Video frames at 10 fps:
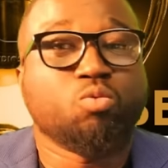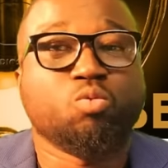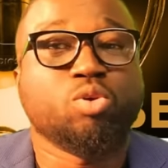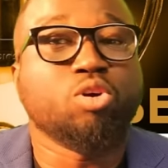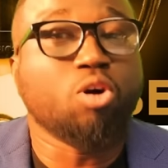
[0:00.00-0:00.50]

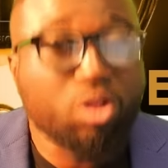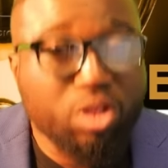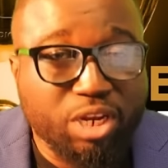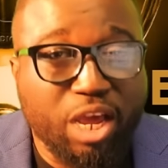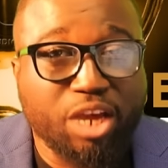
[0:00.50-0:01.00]
We all
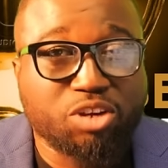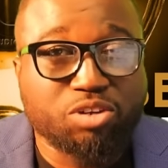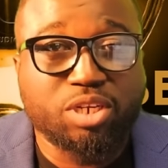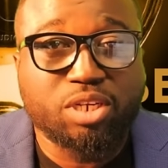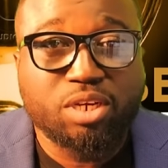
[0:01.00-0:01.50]
can
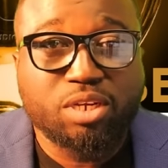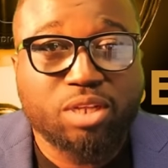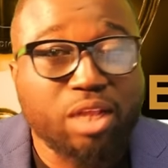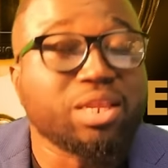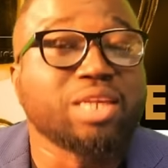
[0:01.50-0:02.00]
agree
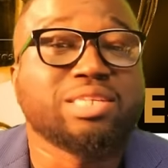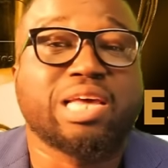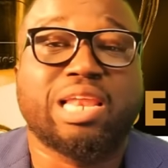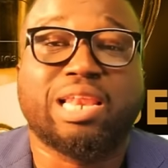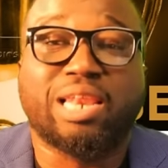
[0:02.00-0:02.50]
that there's
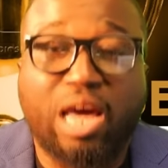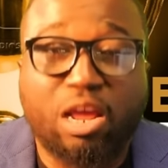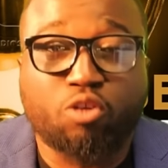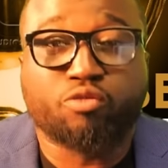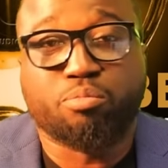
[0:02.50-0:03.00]
a
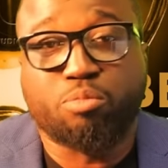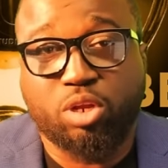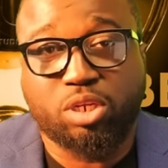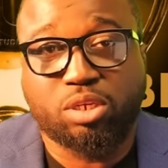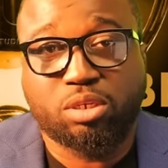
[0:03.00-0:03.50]
lot of
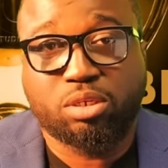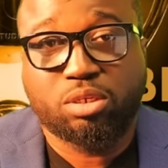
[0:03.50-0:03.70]
money